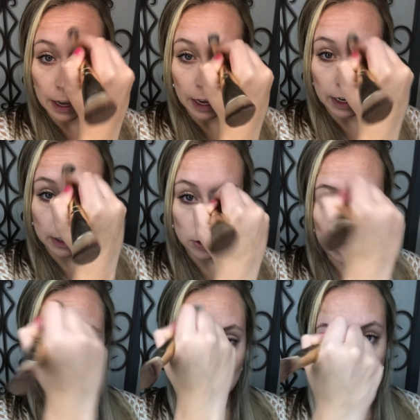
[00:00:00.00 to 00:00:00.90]
And I just
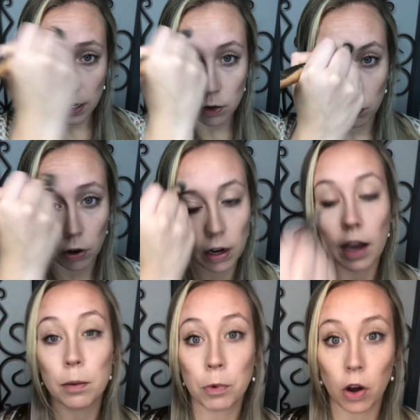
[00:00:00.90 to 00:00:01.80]
kind of let it run
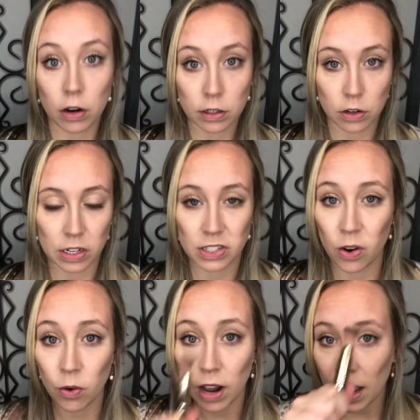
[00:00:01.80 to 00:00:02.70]
out of product on its
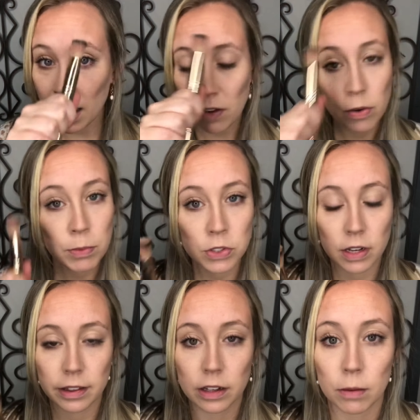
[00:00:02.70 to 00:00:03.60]
own. I have almost
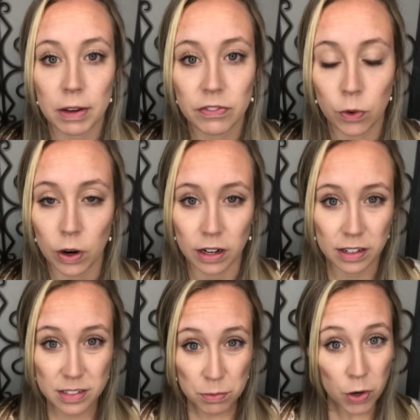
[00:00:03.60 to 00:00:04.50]
nothing on my forehead
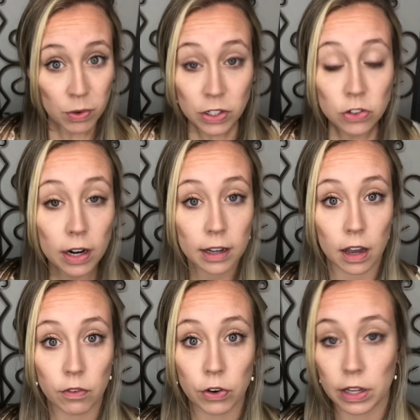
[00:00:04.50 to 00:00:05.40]
because I'm not really trying to
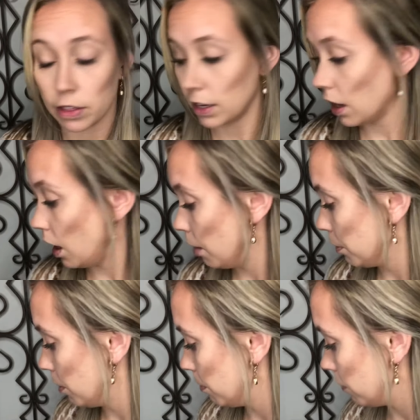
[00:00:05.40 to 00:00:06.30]
cover anything up
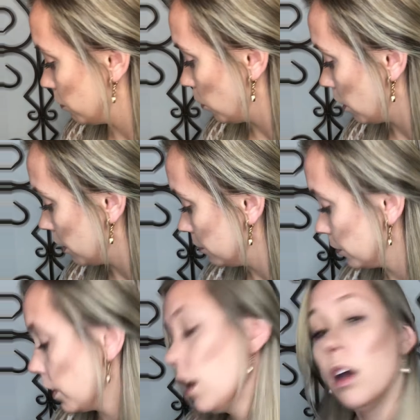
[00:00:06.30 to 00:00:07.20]
on my forehead.
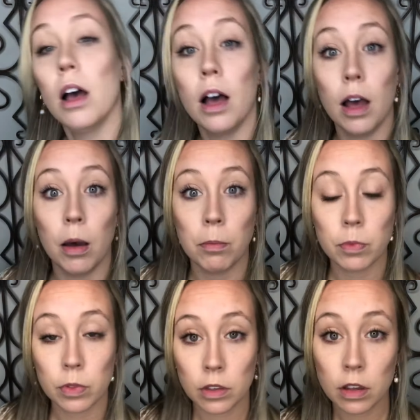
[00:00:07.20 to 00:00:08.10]

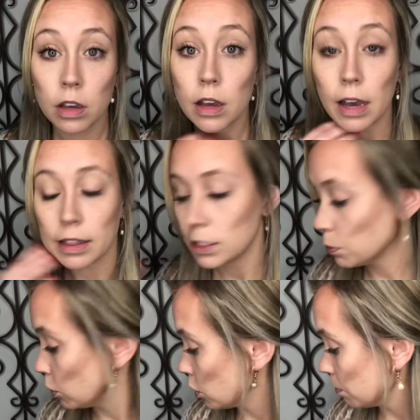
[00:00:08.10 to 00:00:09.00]
At this
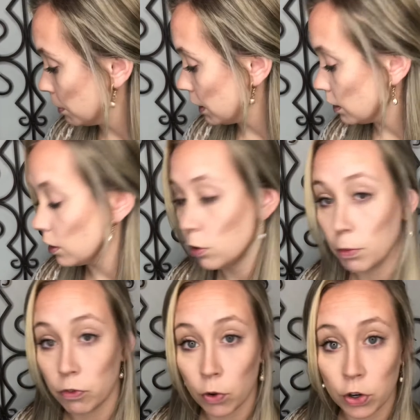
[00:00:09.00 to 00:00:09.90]
point you can blend a little
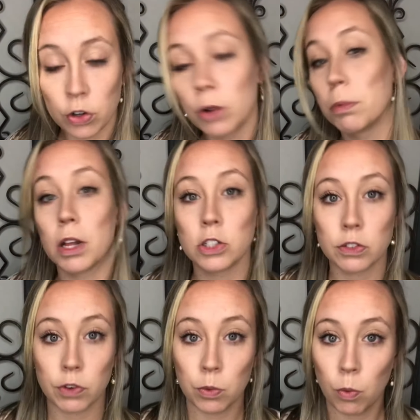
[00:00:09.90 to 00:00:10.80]
before you do your blush
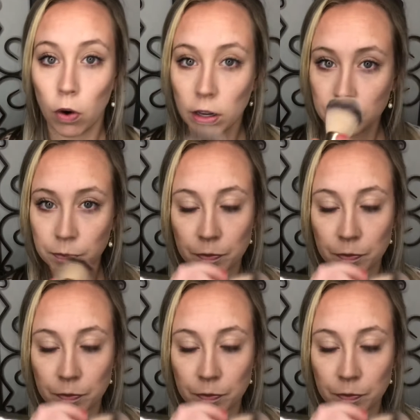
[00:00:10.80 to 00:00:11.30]
if you want.